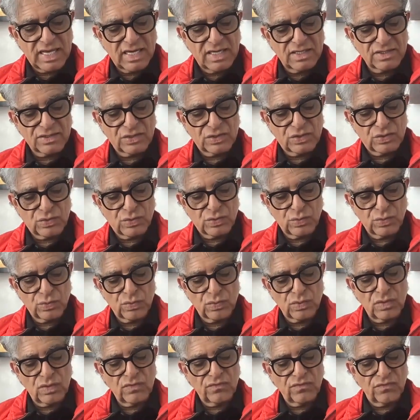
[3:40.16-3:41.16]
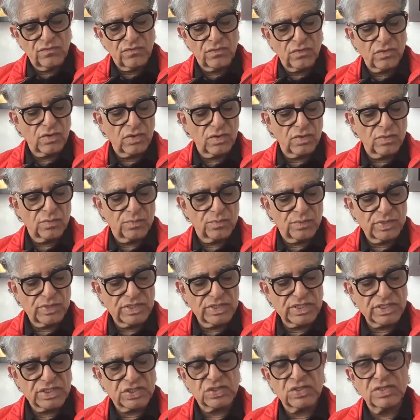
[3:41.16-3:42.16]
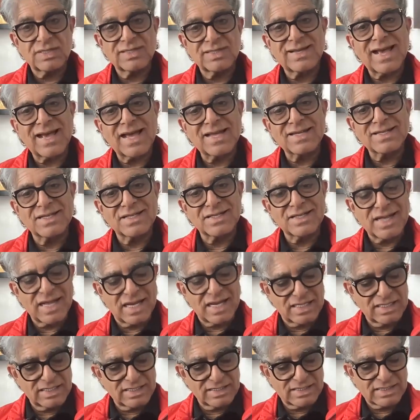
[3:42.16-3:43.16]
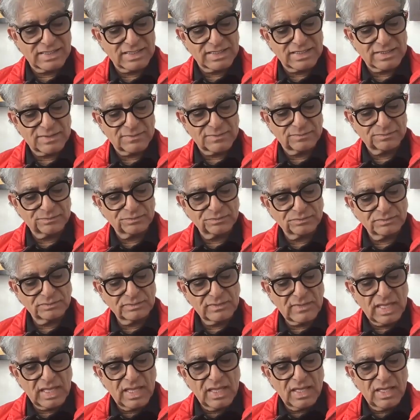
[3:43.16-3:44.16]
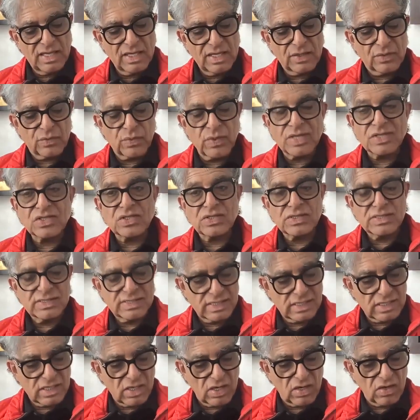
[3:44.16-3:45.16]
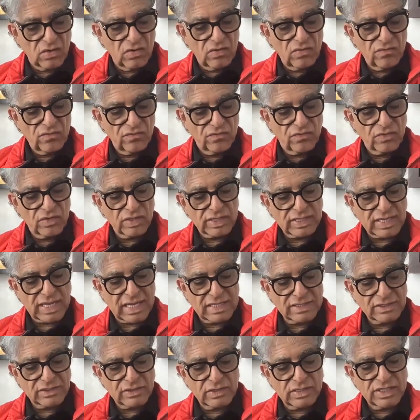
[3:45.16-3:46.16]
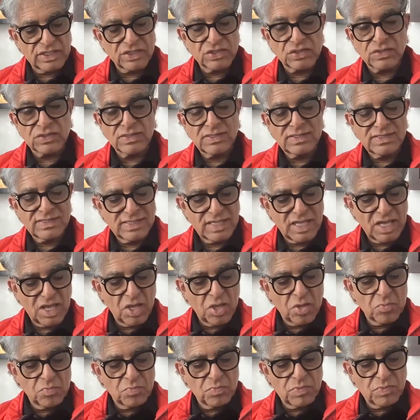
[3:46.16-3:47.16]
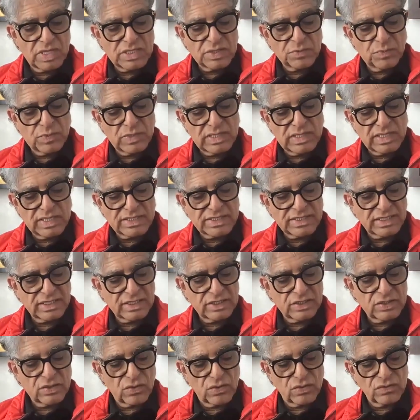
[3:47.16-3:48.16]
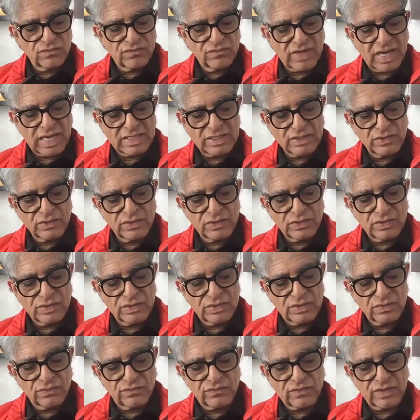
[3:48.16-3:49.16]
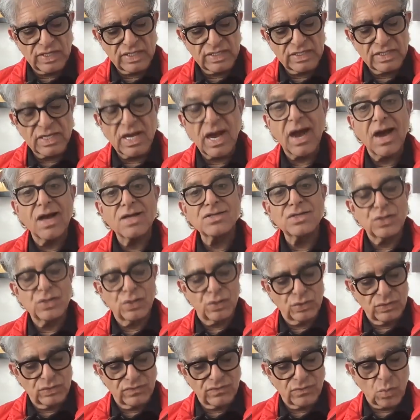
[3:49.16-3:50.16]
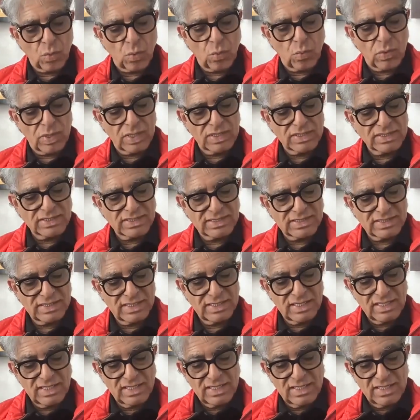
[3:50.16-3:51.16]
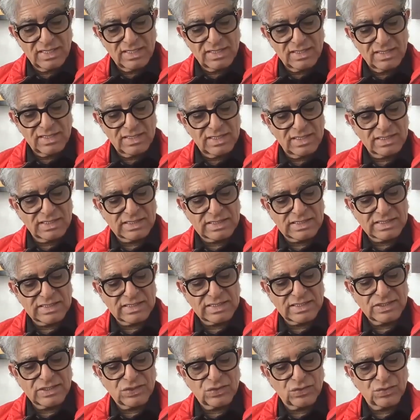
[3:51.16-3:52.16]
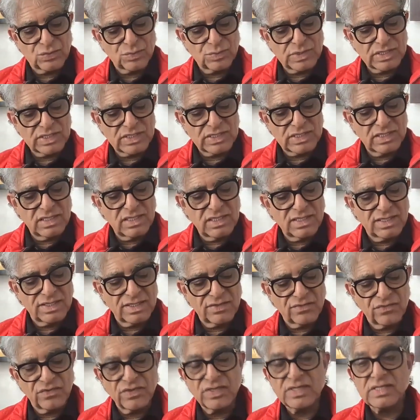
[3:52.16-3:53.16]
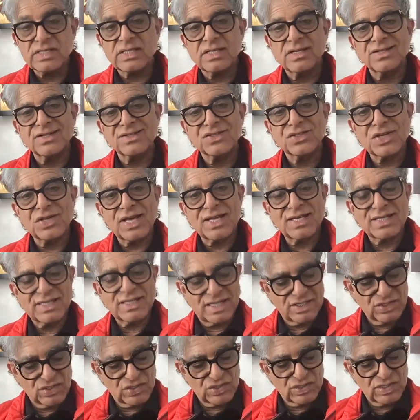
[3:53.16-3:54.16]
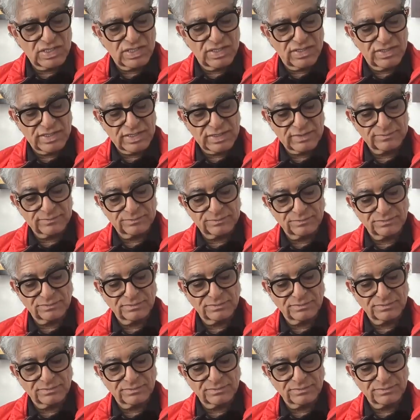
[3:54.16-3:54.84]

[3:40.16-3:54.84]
a tool for prediction and analysis. Equations allow for calculations manipulating known values to find unknown ones. This is instrumental in research and engineering.